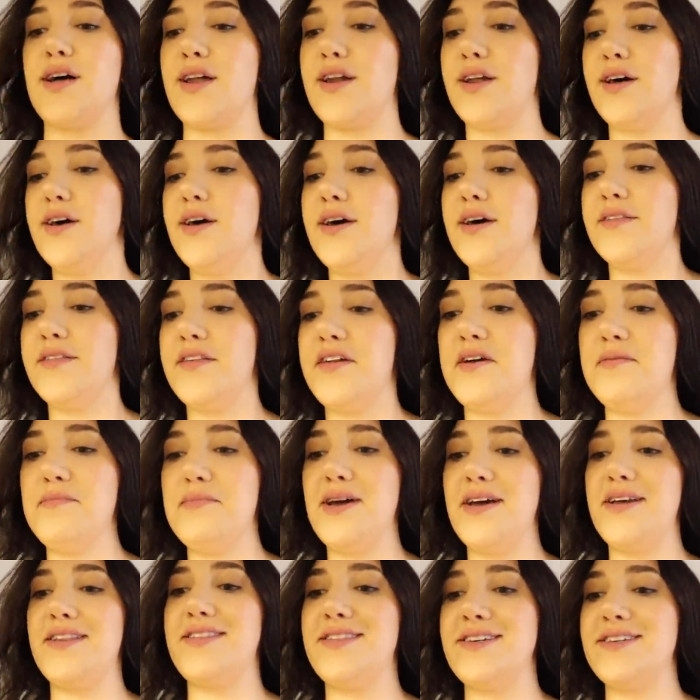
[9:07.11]
that. then I
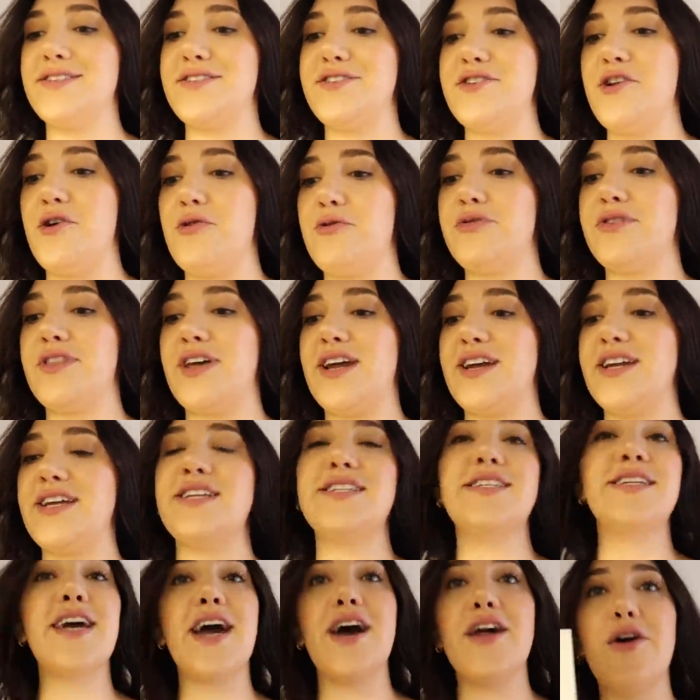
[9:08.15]
made this note that I
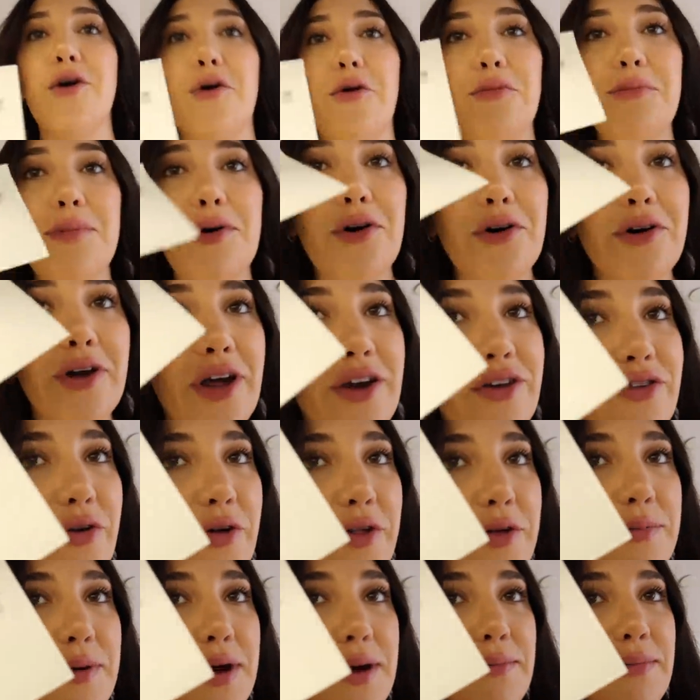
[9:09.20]
need to get goat milk and
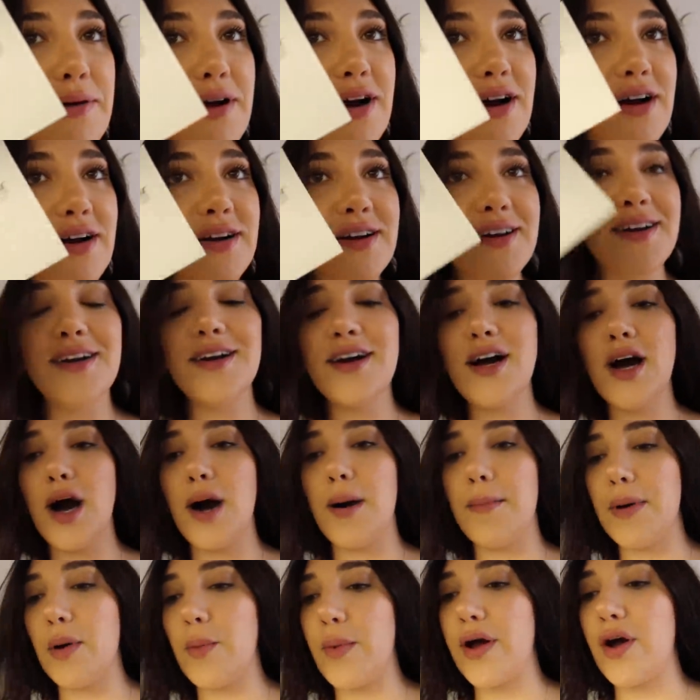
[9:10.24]
toilet paper
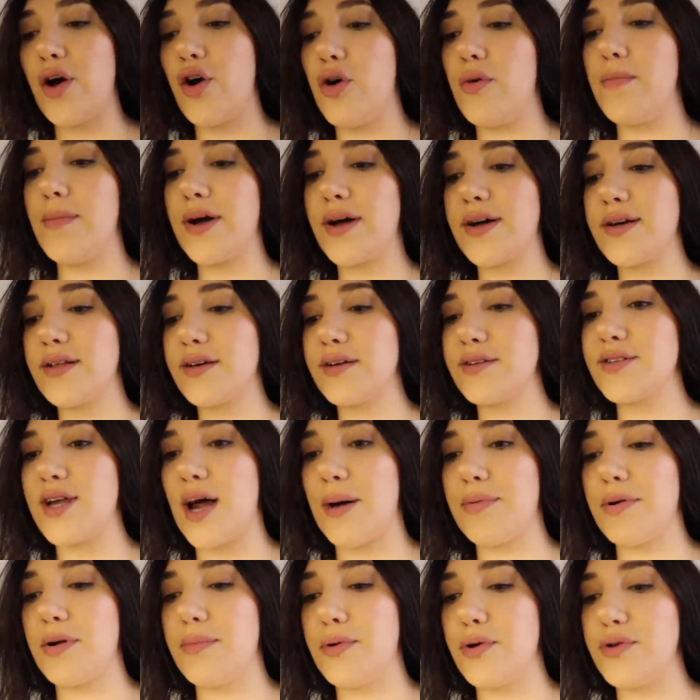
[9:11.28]
on my way home. I could like
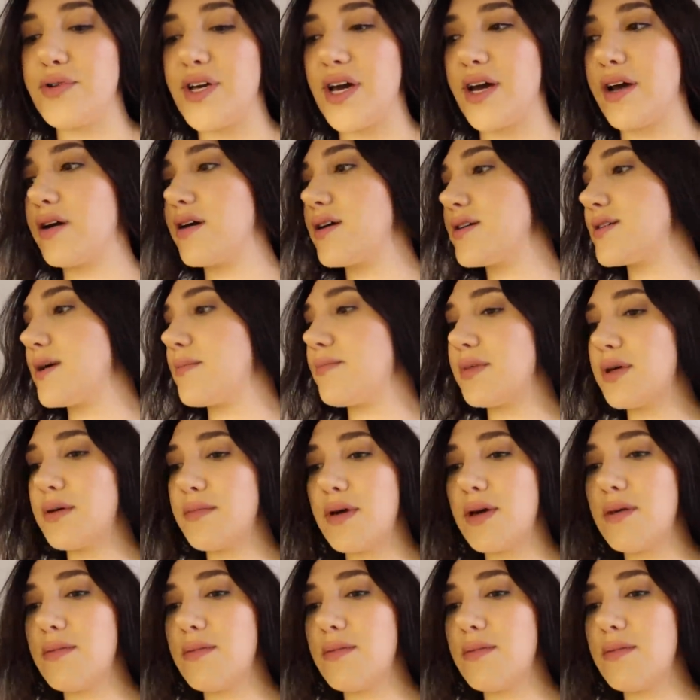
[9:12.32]
stop at a bodega or something